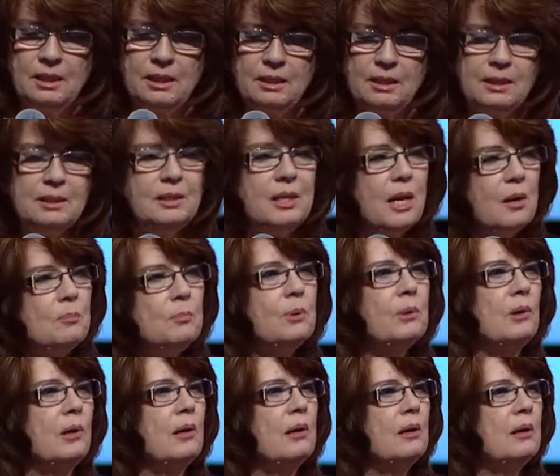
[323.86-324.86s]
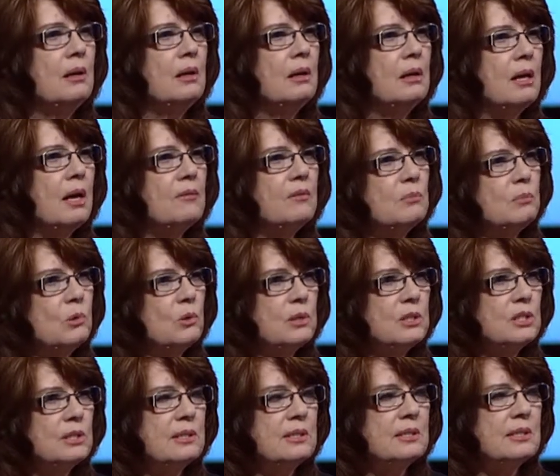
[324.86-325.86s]
the number of
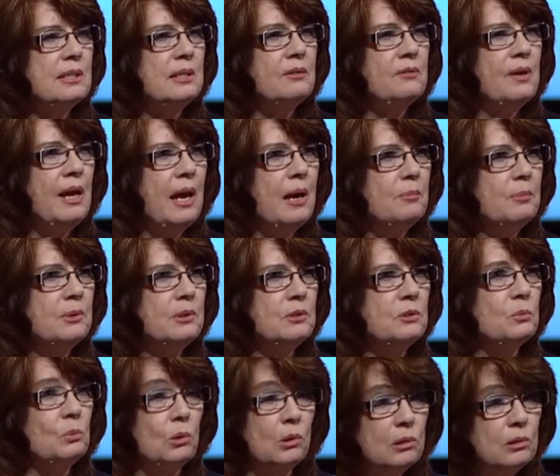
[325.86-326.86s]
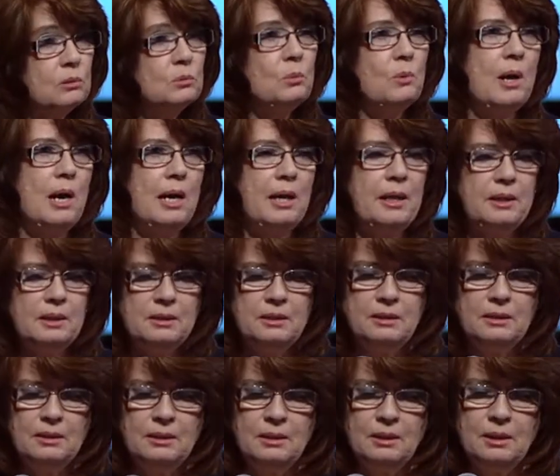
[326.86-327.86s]
abortions that have happened worldwide
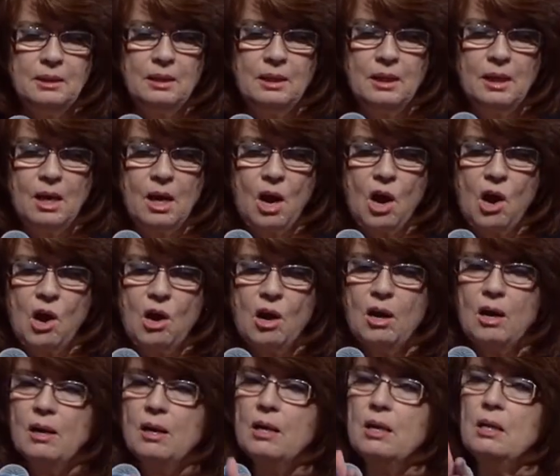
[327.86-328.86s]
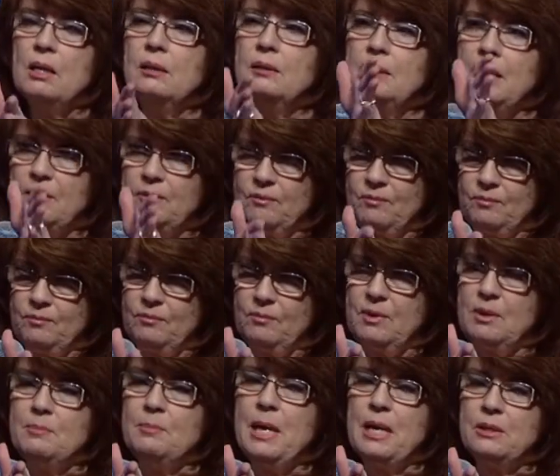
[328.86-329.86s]
are, now
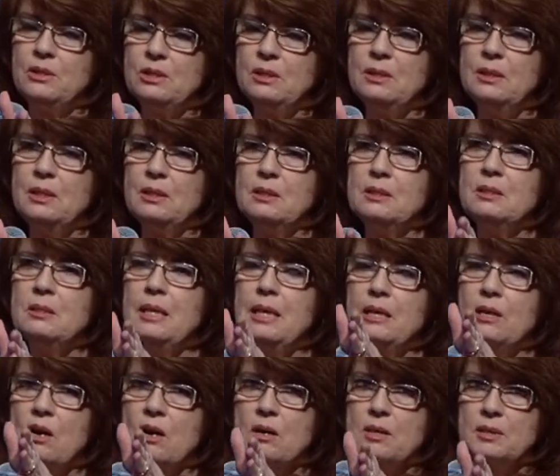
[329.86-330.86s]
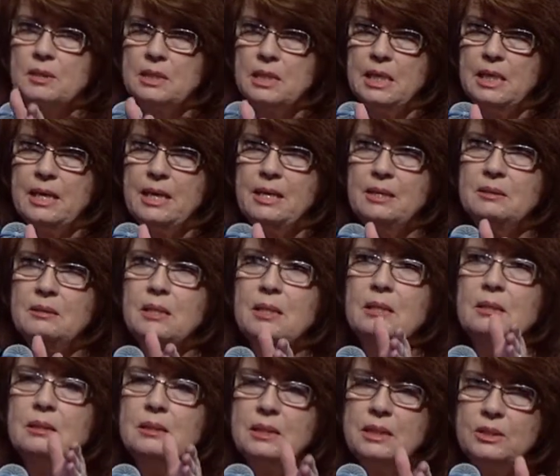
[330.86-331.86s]
imagine this, they are
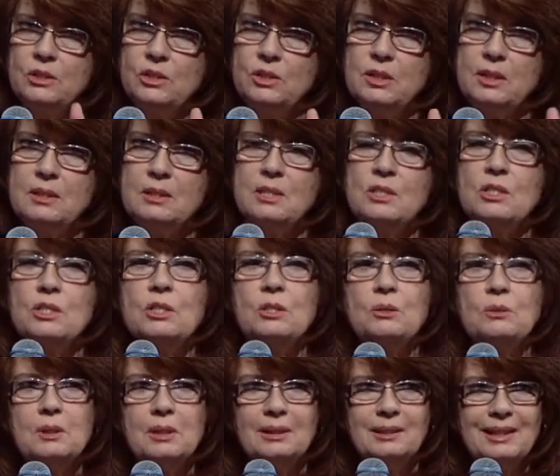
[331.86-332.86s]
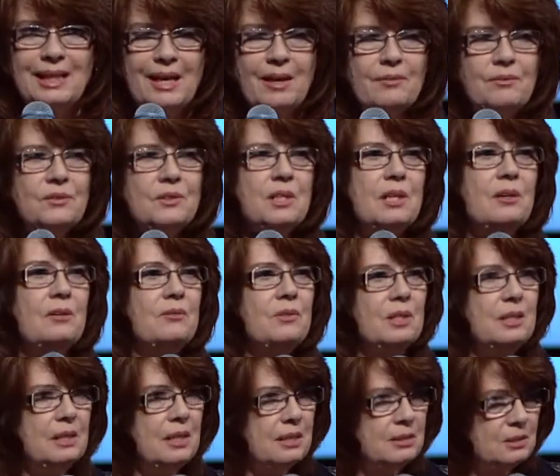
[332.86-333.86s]
10 digits to the left of the
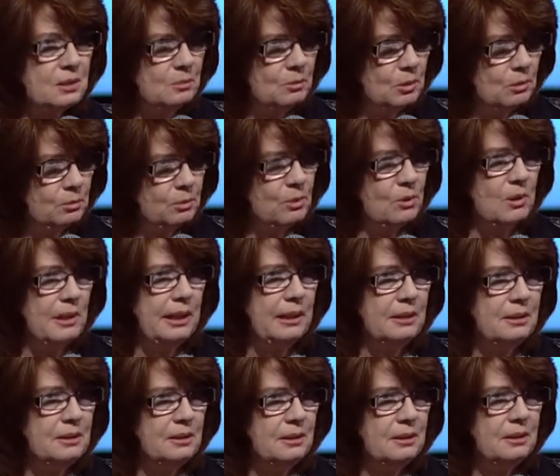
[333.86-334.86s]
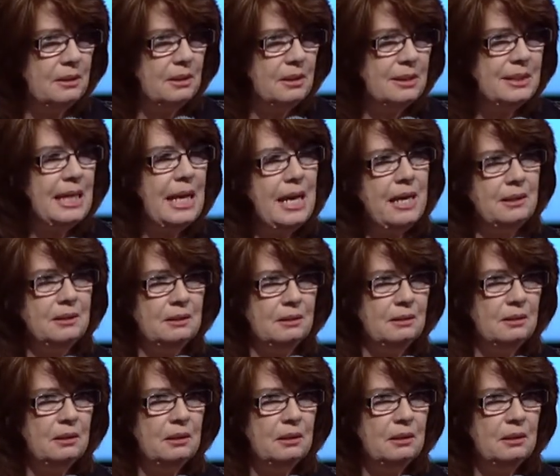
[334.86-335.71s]
decimal point. 10.